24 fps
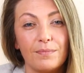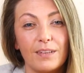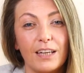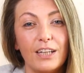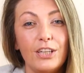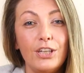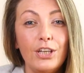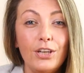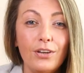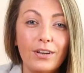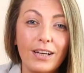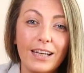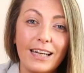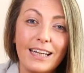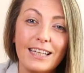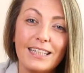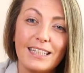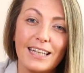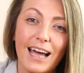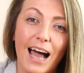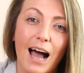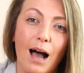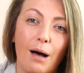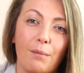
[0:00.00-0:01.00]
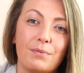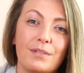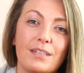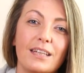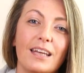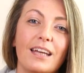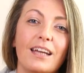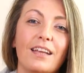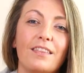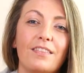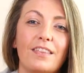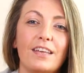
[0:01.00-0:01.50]
And you can adapt
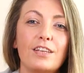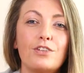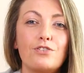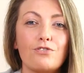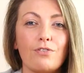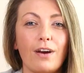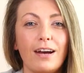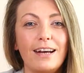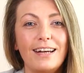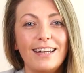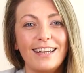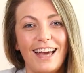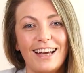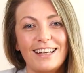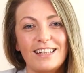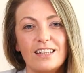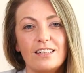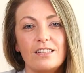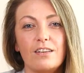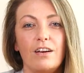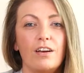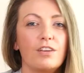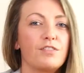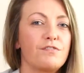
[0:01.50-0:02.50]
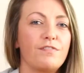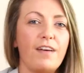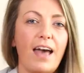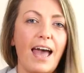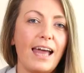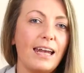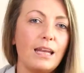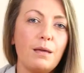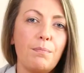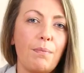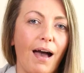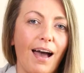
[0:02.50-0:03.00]
this training exercise for
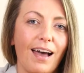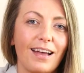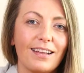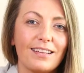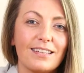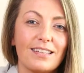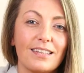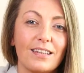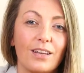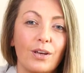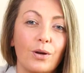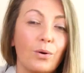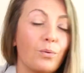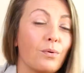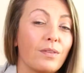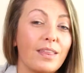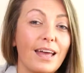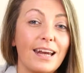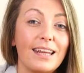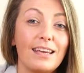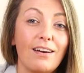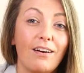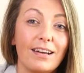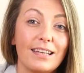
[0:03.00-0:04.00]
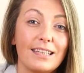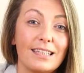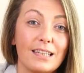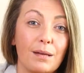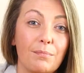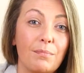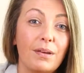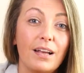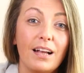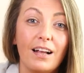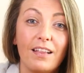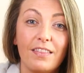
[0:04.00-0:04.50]
any pet with any
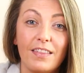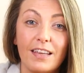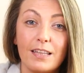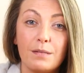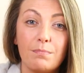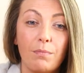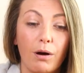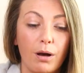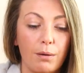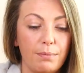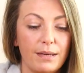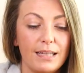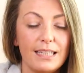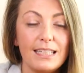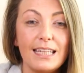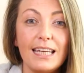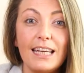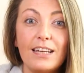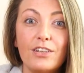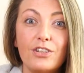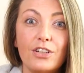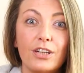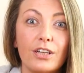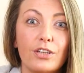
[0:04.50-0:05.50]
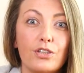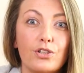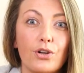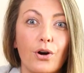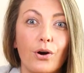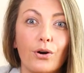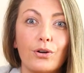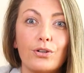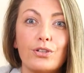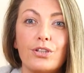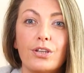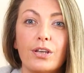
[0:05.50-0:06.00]
item. This might be teaching a
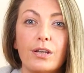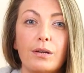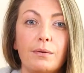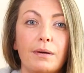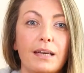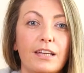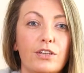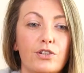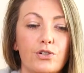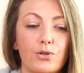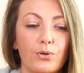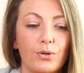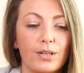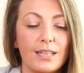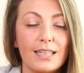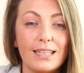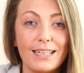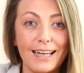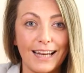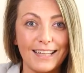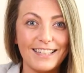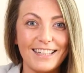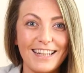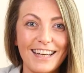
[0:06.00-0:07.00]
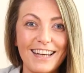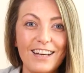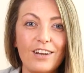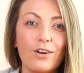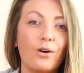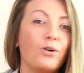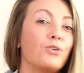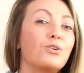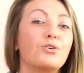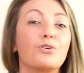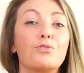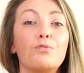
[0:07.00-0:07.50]
dog to enjoy standing
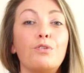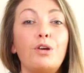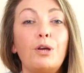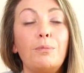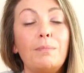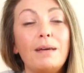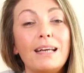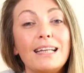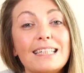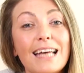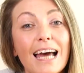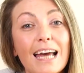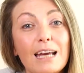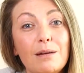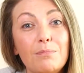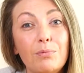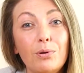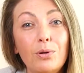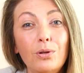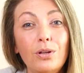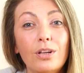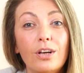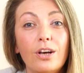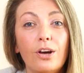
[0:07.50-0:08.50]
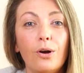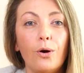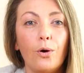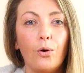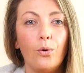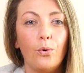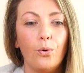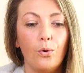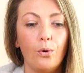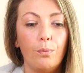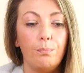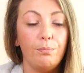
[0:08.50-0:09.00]
on a grooming table
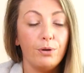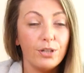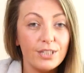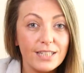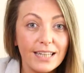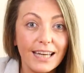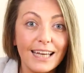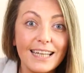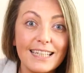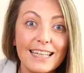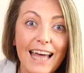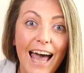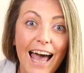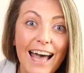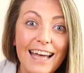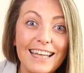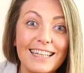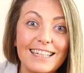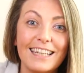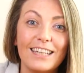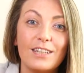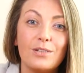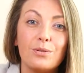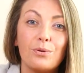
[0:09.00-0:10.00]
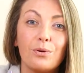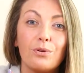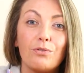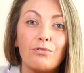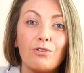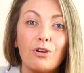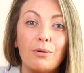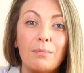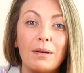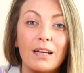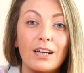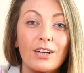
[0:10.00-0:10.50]
or putting its head into a
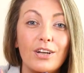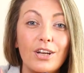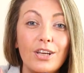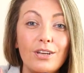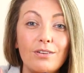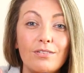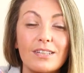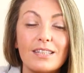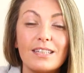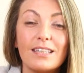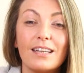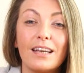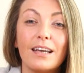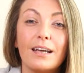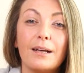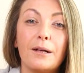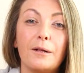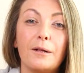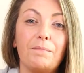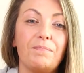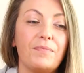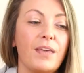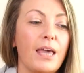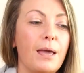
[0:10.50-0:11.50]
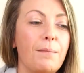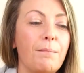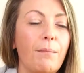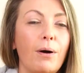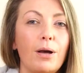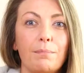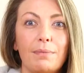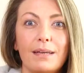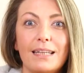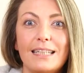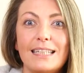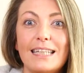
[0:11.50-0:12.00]
grooming noose. It
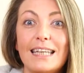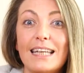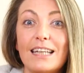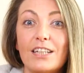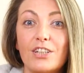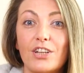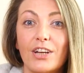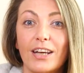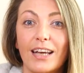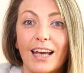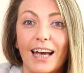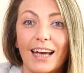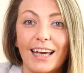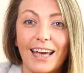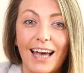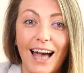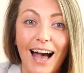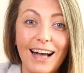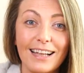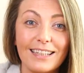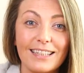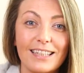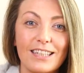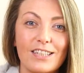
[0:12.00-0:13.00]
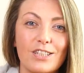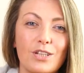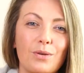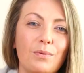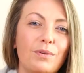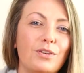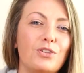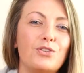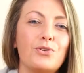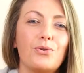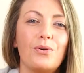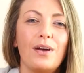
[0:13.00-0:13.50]
might be teaching a cat to
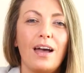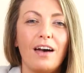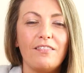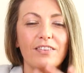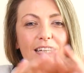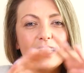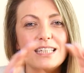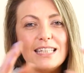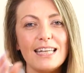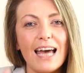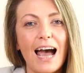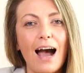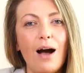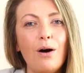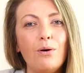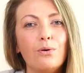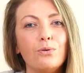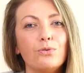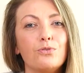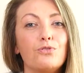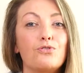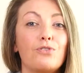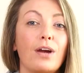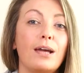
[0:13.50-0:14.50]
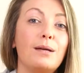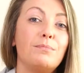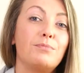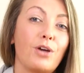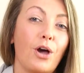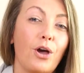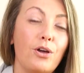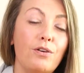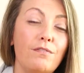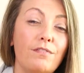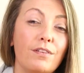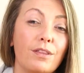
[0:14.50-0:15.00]
enjoy having a towel draped
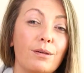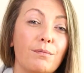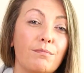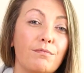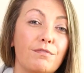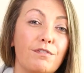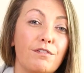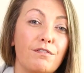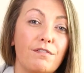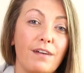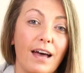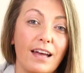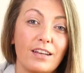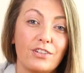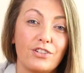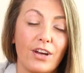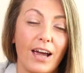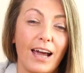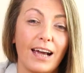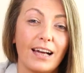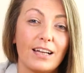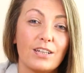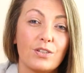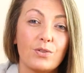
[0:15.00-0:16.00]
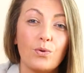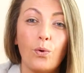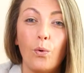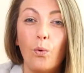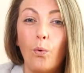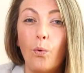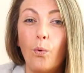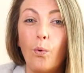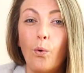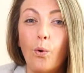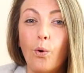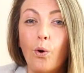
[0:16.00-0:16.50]
over them for vet checks,
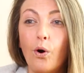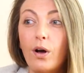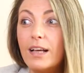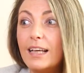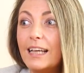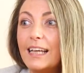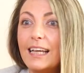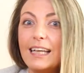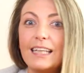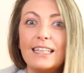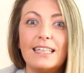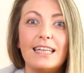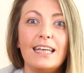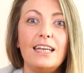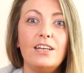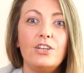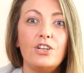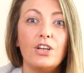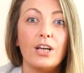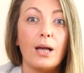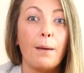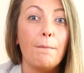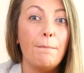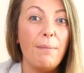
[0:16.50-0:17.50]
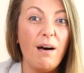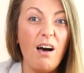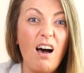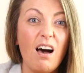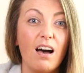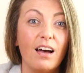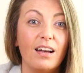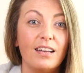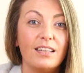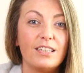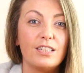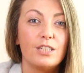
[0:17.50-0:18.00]
or teaching a
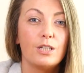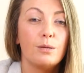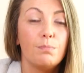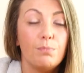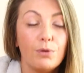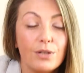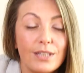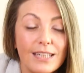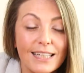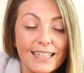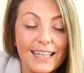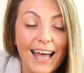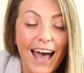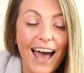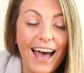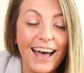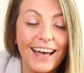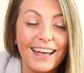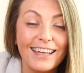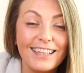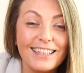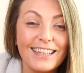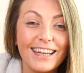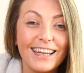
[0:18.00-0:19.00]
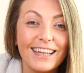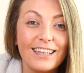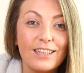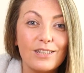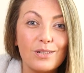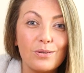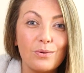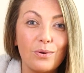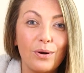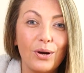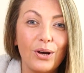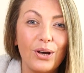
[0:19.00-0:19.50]
bird to put its head
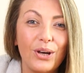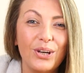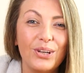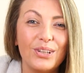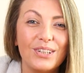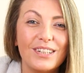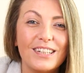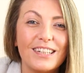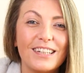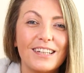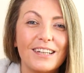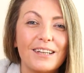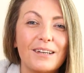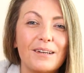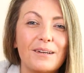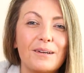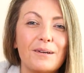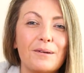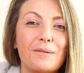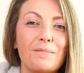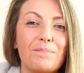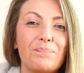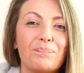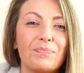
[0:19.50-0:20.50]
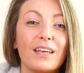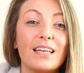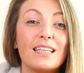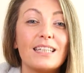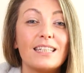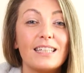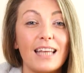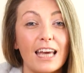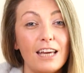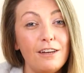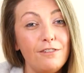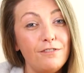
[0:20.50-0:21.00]
into a hood.
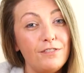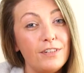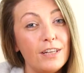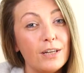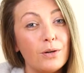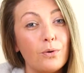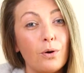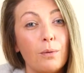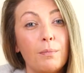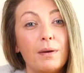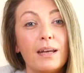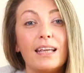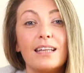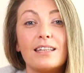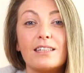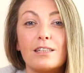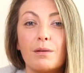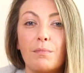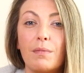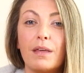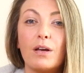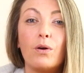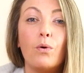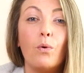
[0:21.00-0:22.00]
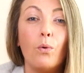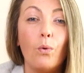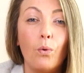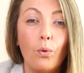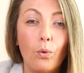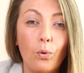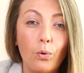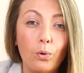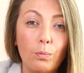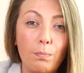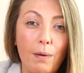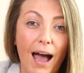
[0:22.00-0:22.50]
Safety equipment is something
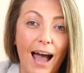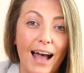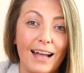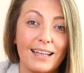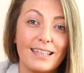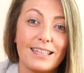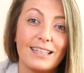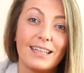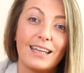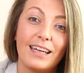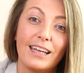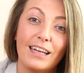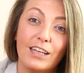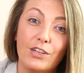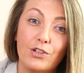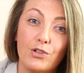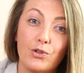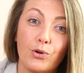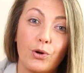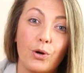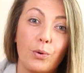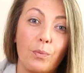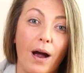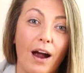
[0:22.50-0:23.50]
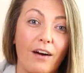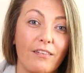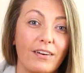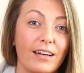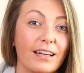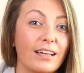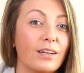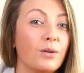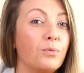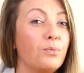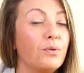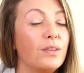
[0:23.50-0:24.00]
all pets can enjoy
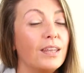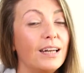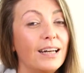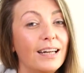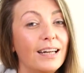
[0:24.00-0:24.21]
wearing with a